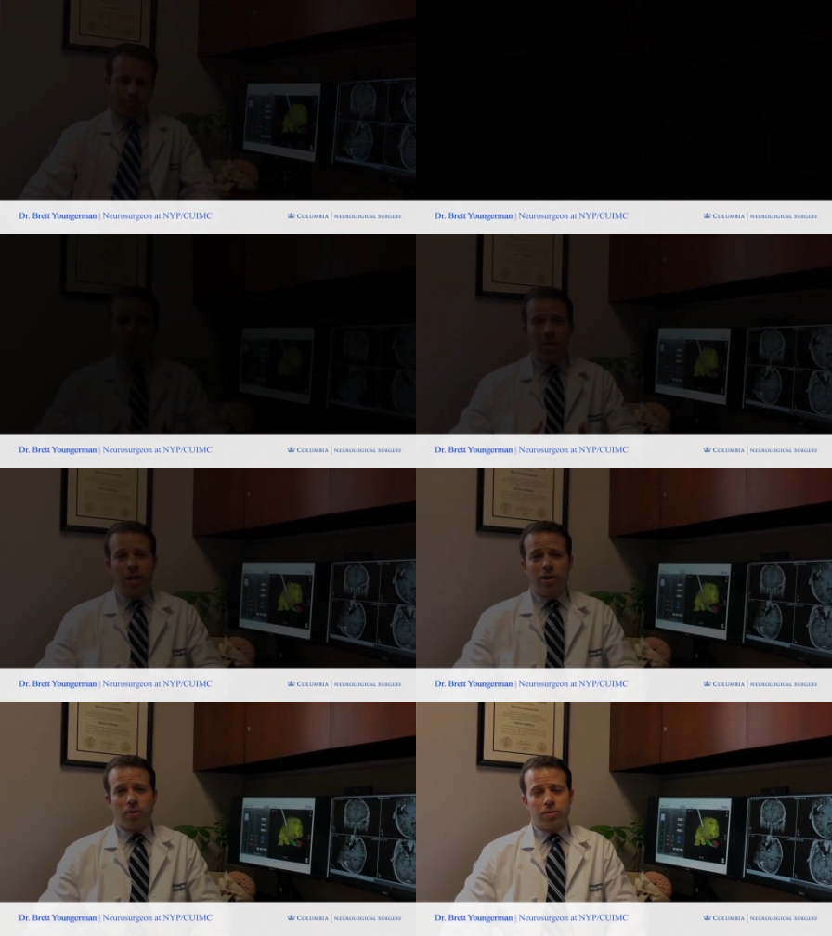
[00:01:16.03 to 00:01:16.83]
For me,
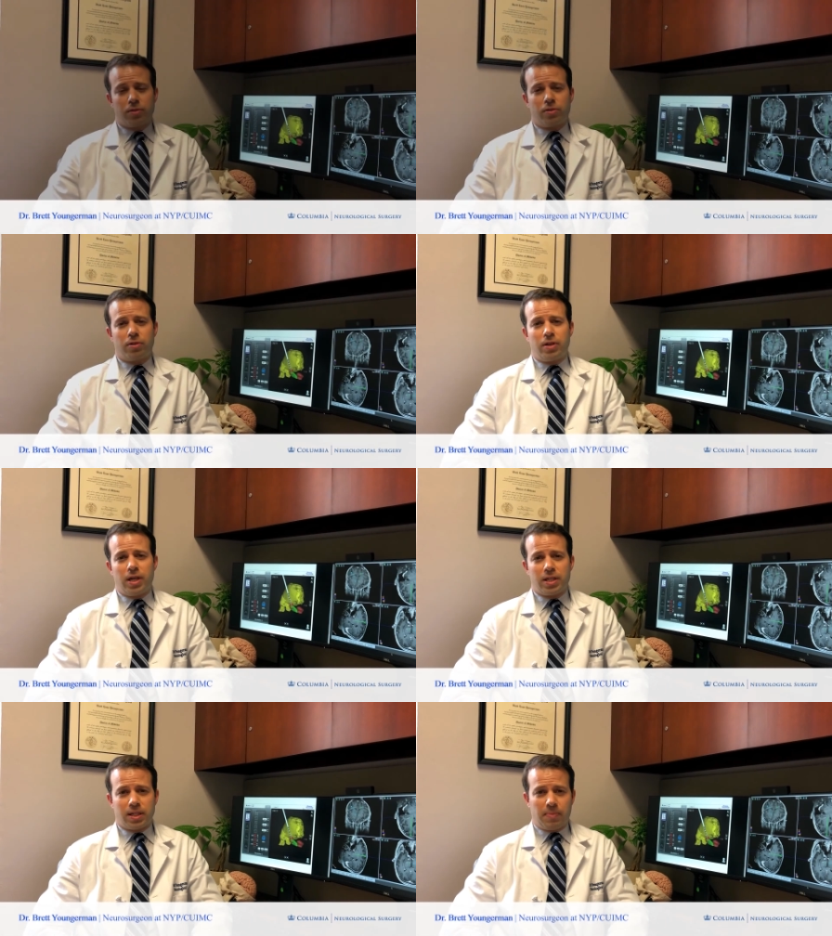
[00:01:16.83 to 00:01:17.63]
neurosurgery
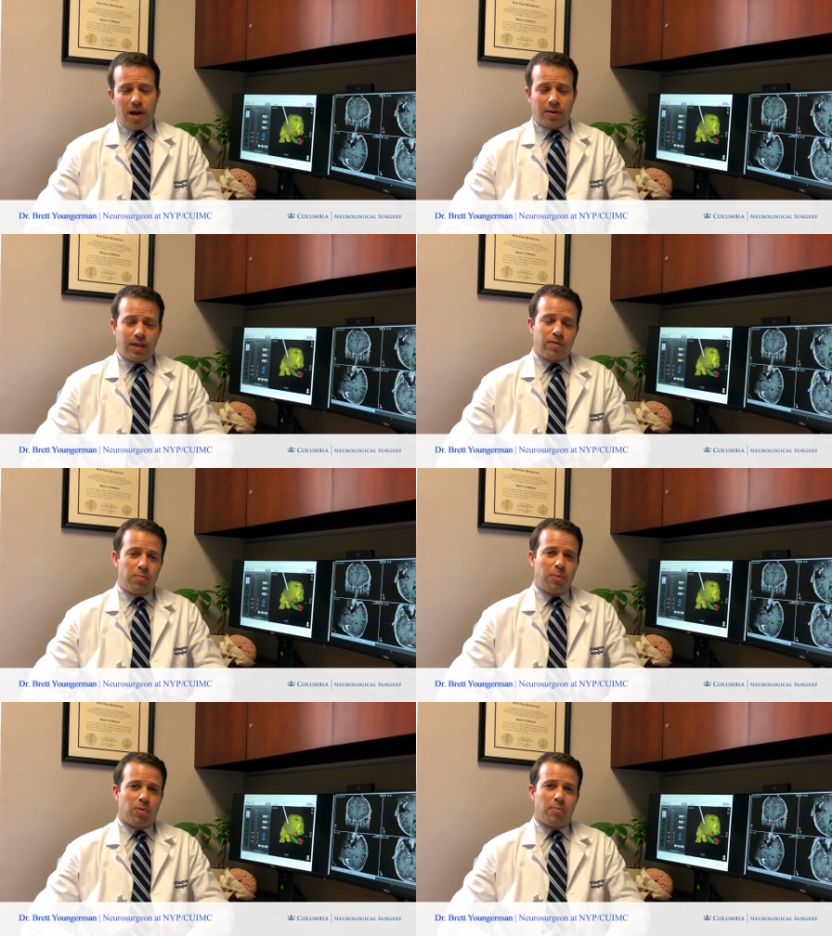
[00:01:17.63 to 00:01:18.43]
is about giving
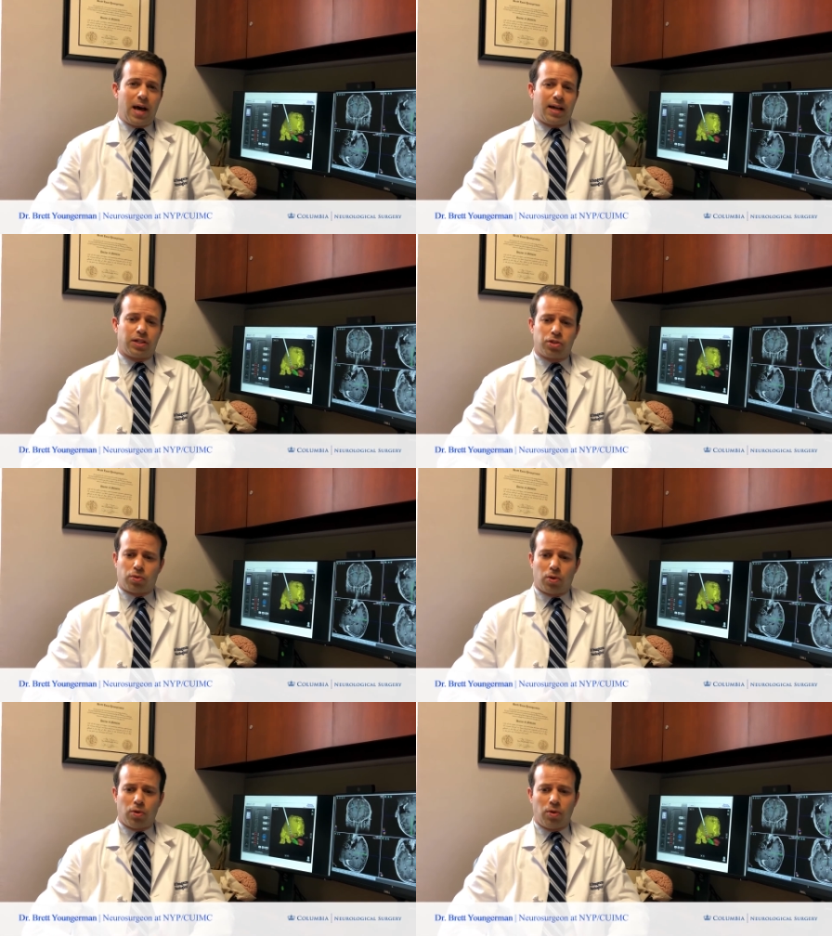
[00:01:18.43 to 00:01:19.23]
people back
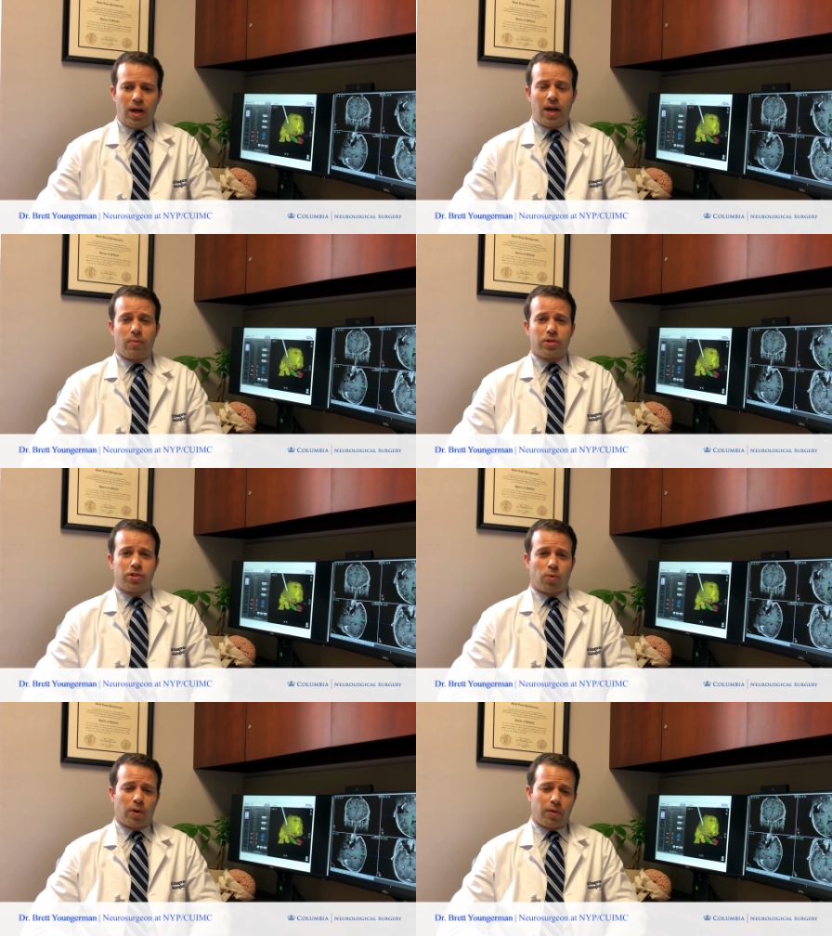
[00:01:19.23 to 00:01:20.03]
control and
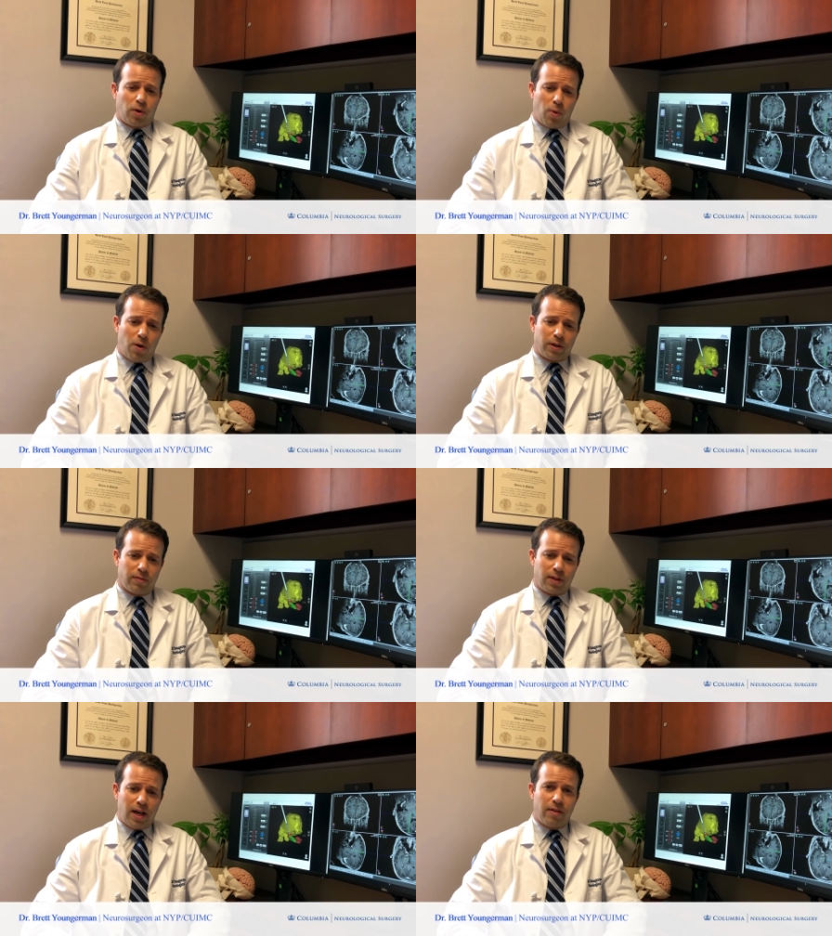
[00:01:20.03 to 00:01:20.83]
restoring their quality
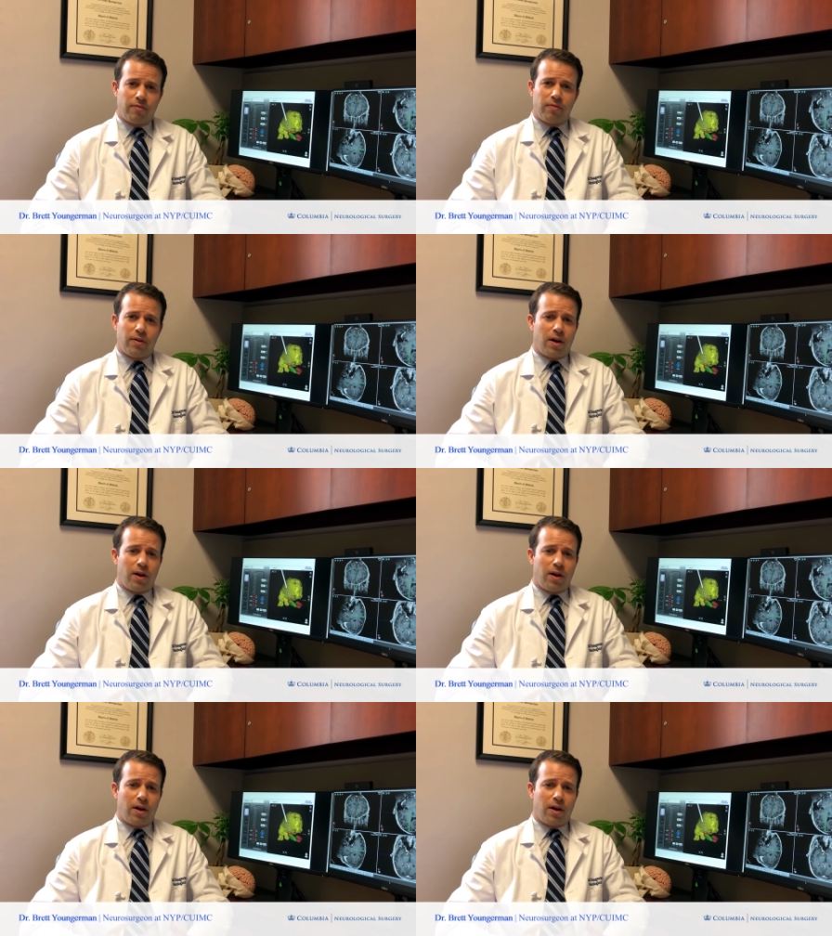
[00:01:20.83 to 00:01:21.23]
of life.